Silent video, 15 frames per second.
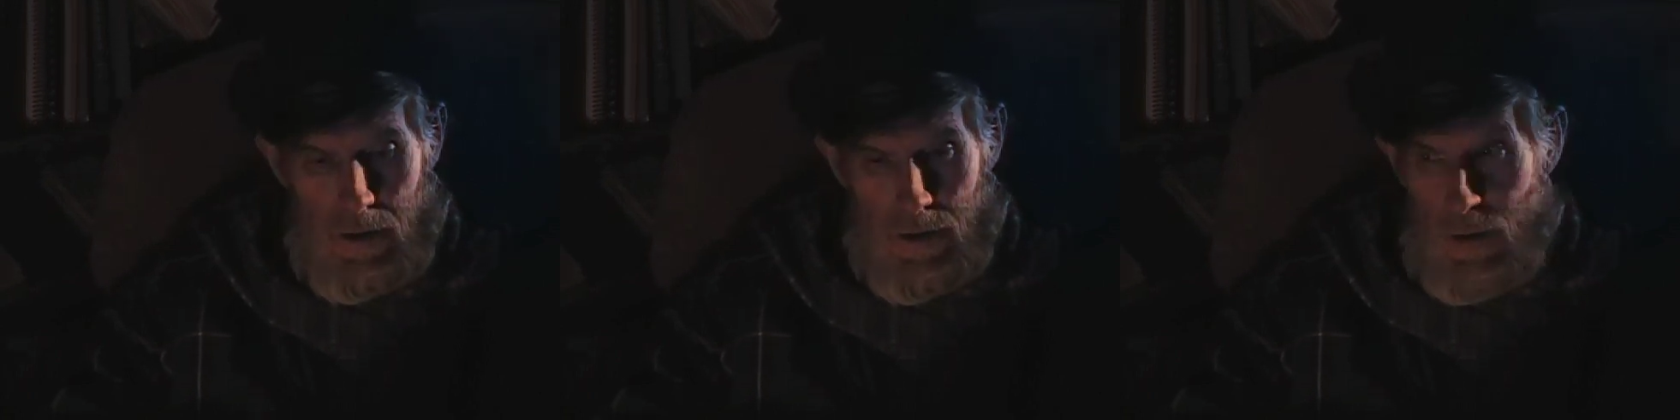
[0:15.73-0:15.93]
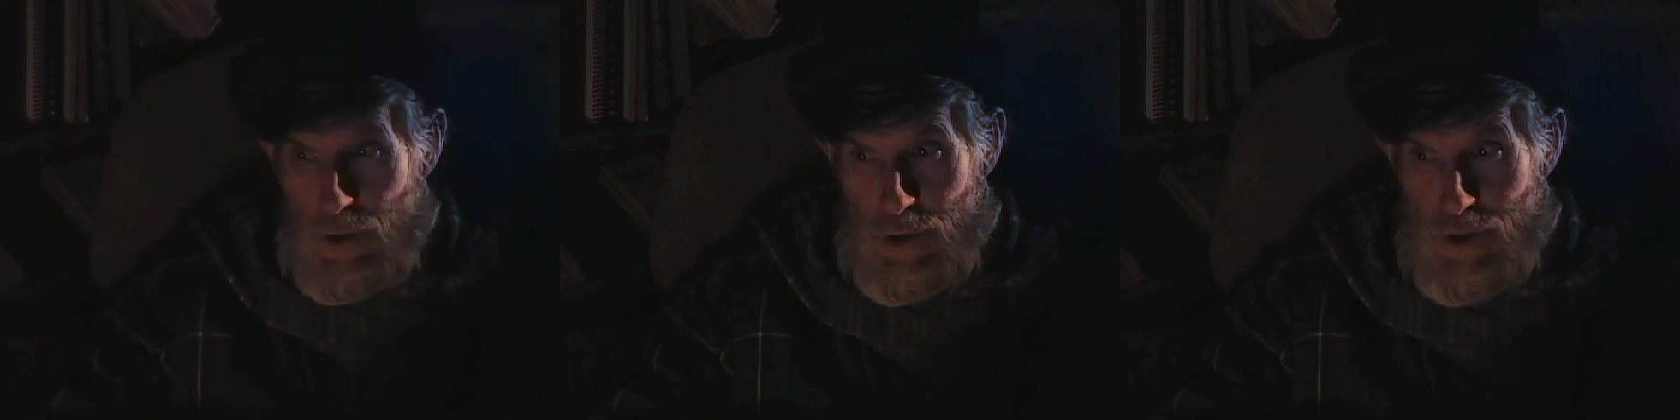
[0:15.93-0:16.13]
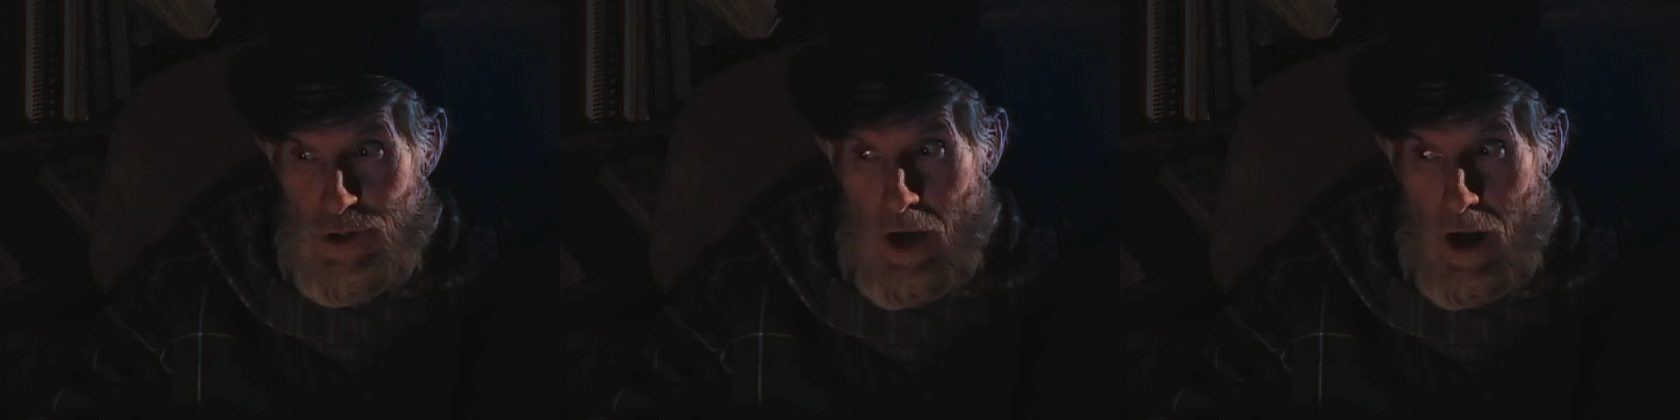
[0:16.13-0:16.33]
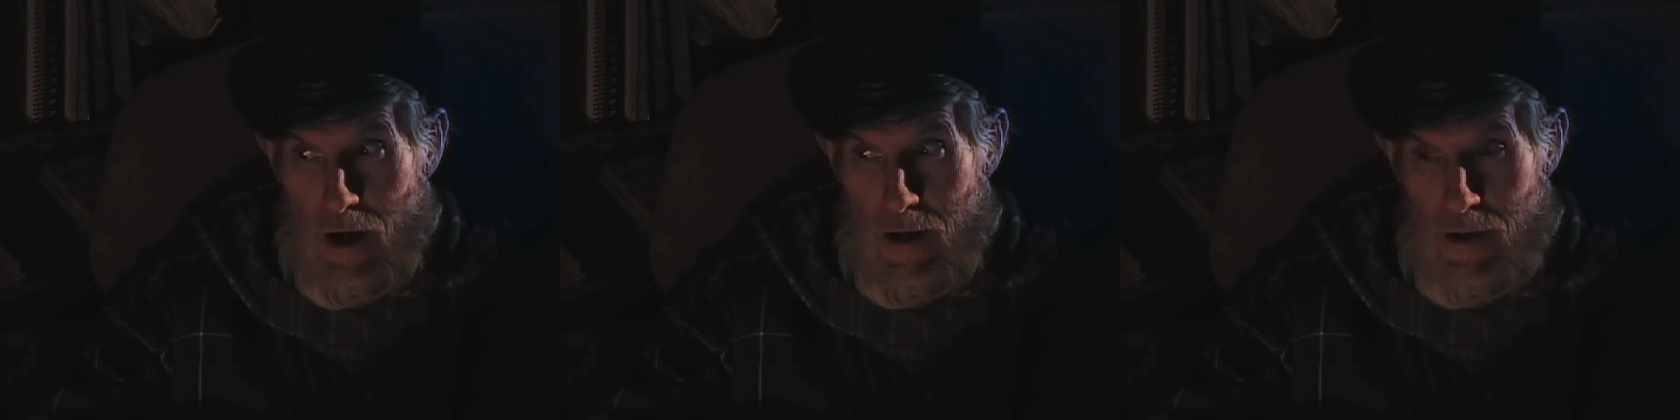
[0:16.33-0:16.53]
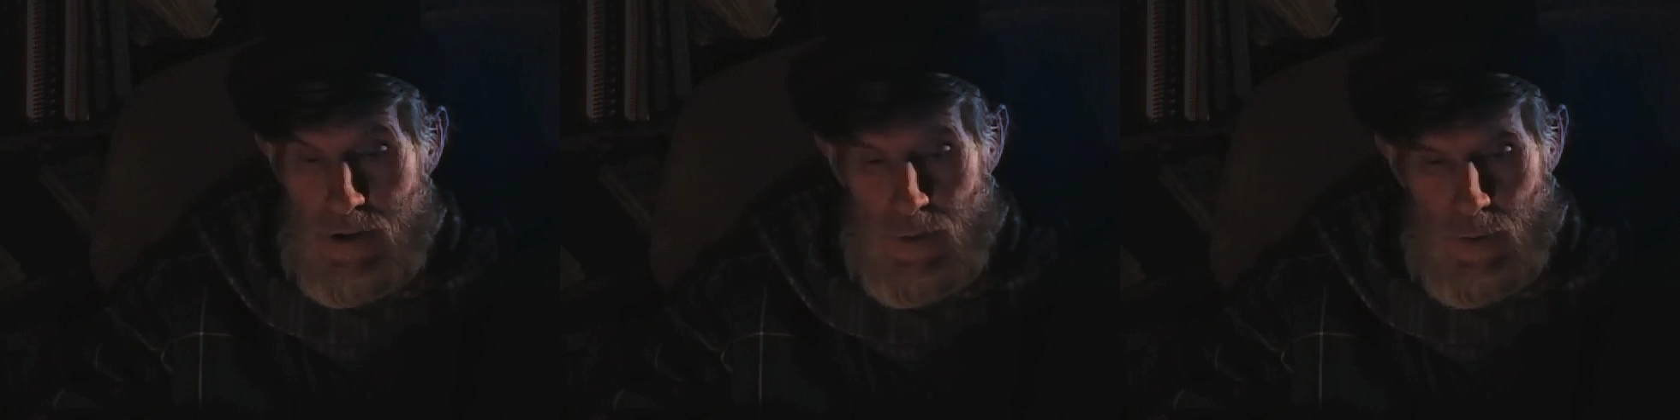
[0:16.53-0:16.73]
The
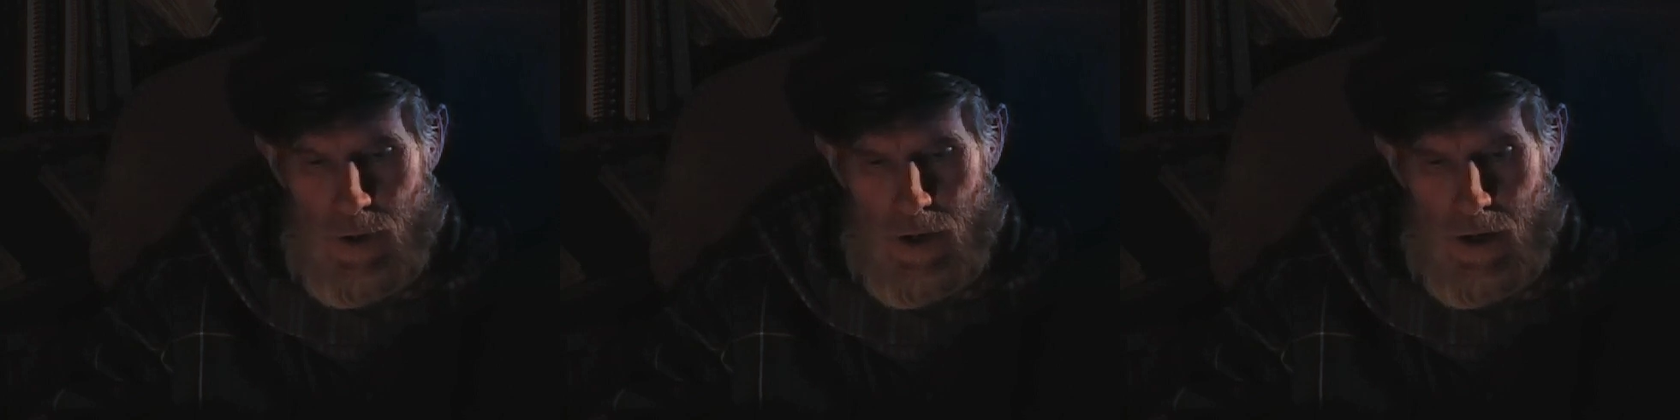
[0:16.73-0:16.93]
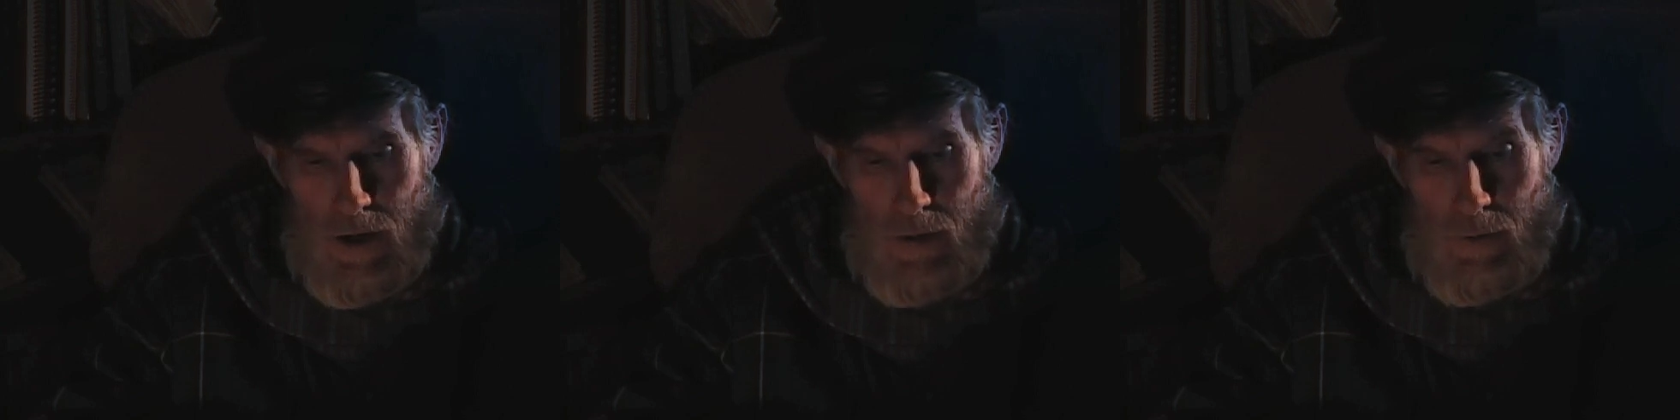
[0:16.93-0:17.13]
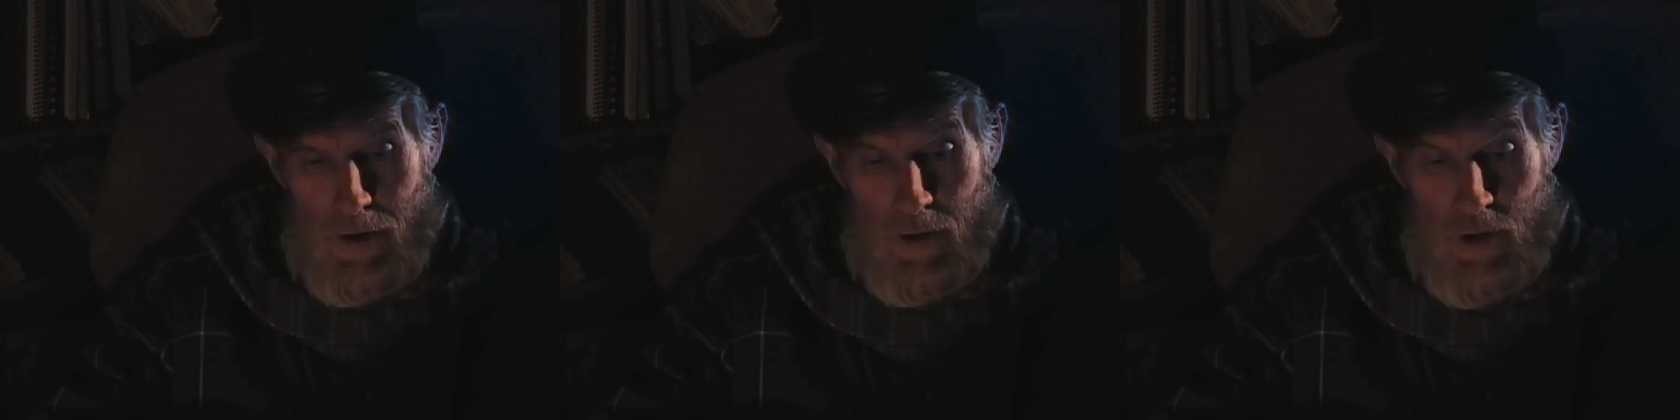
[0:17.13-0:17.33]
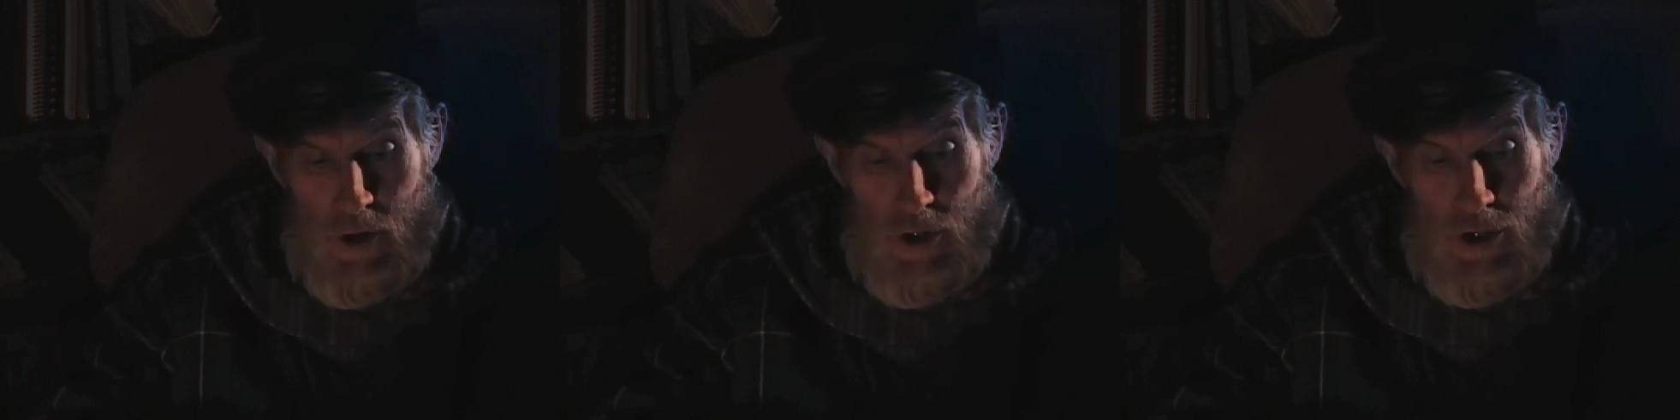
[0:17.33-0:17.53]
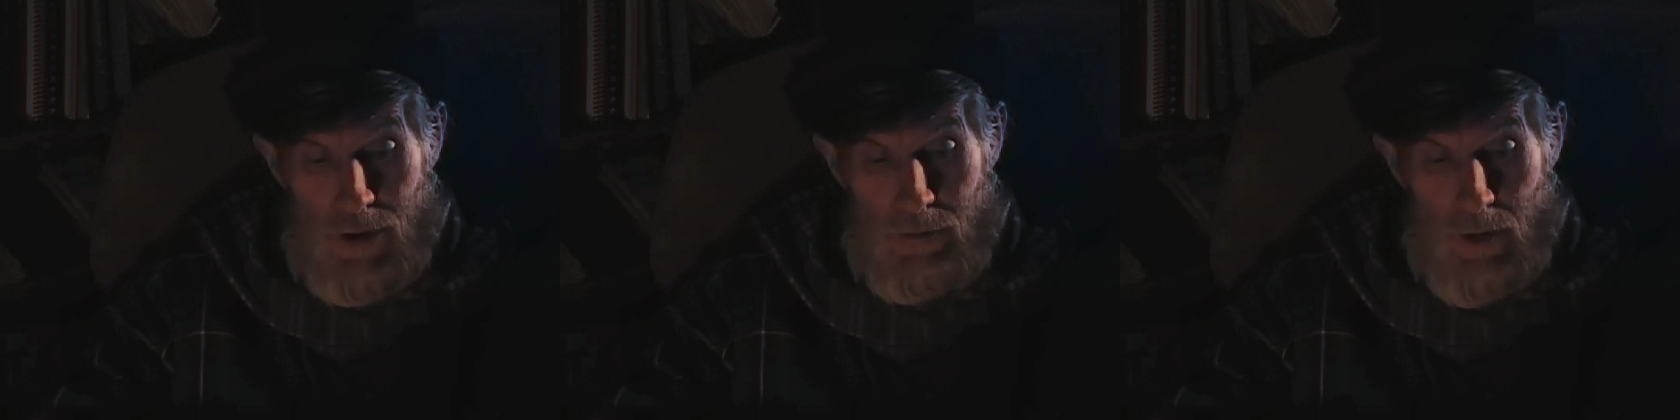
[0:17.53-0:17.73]
stockings were hung by the
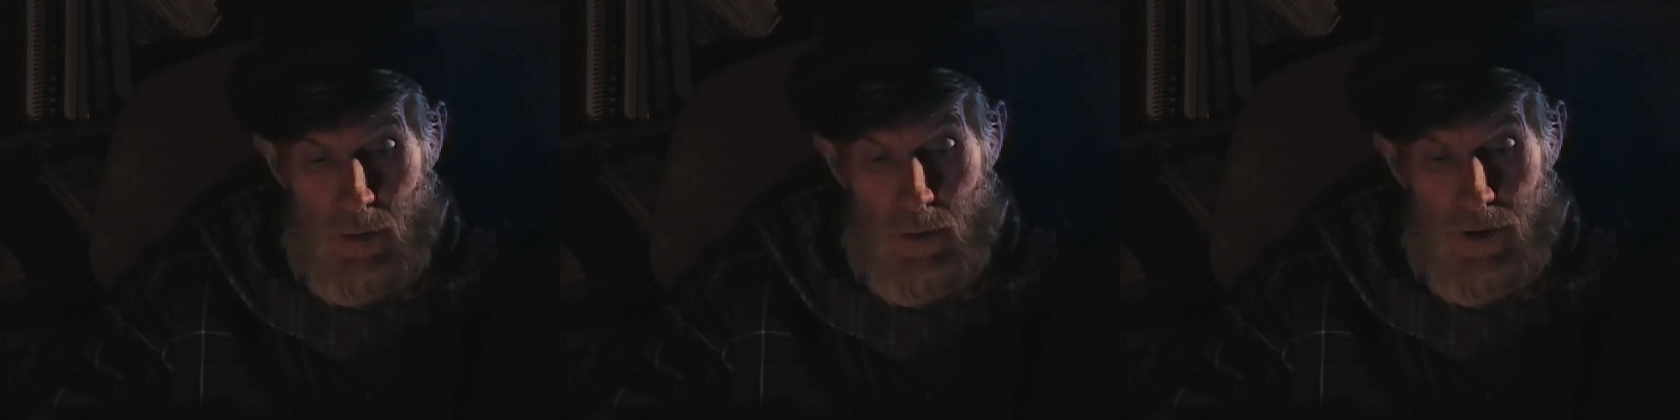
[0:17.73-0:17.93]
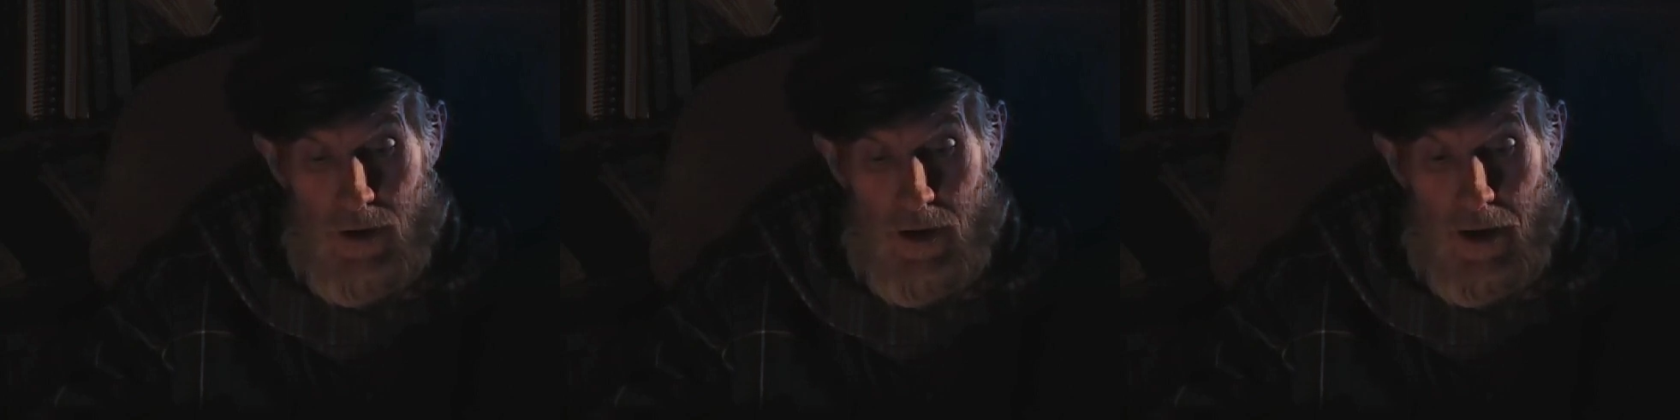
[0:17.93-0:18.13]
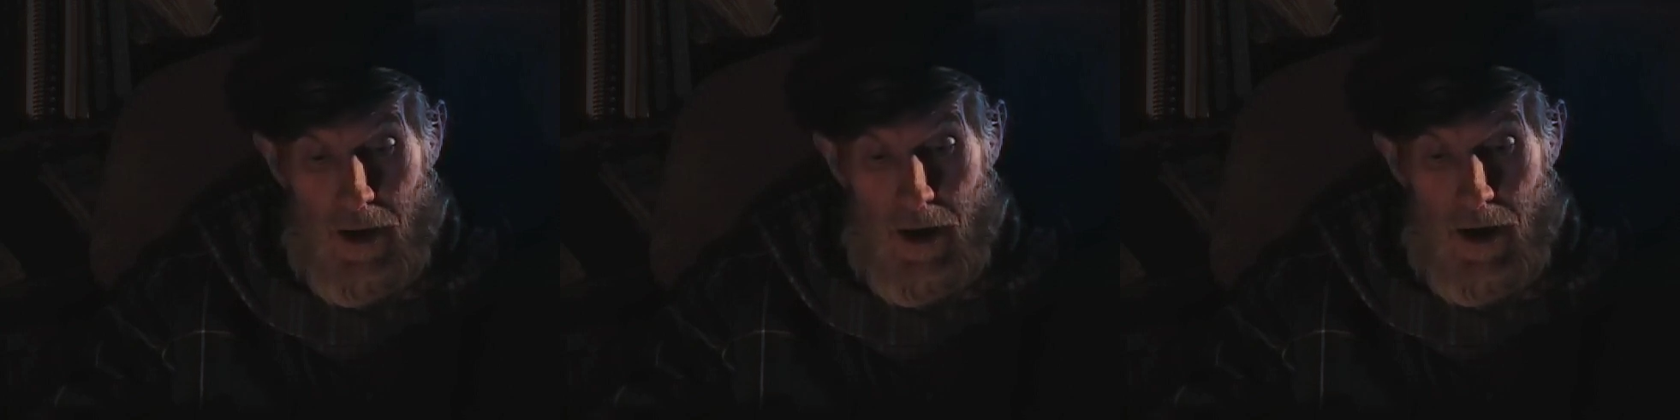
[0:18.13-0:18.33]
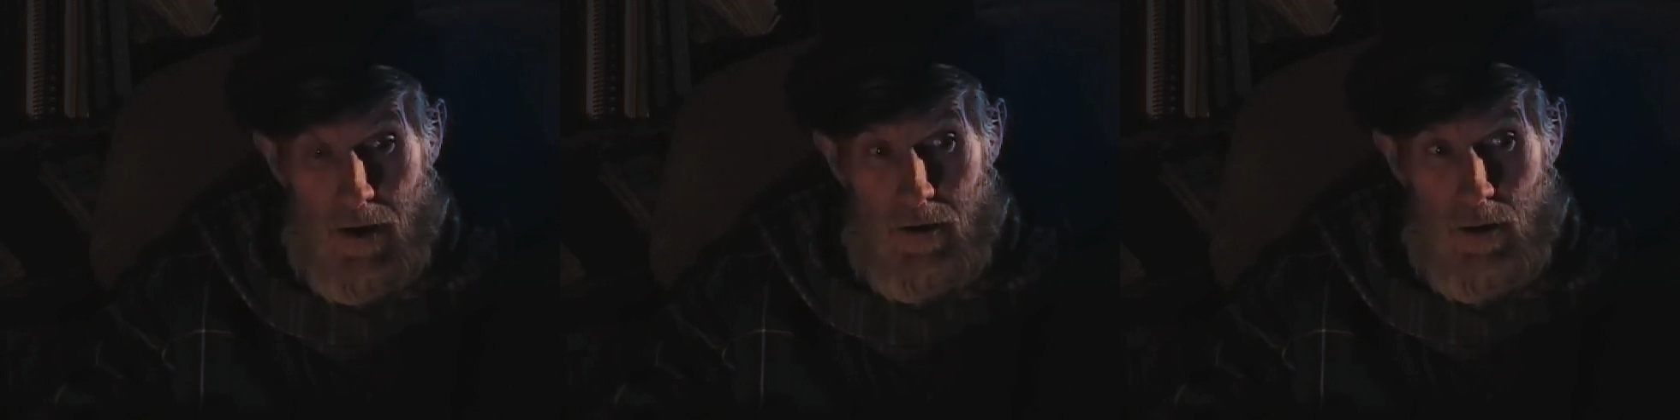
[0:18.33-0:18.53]
chimney with care,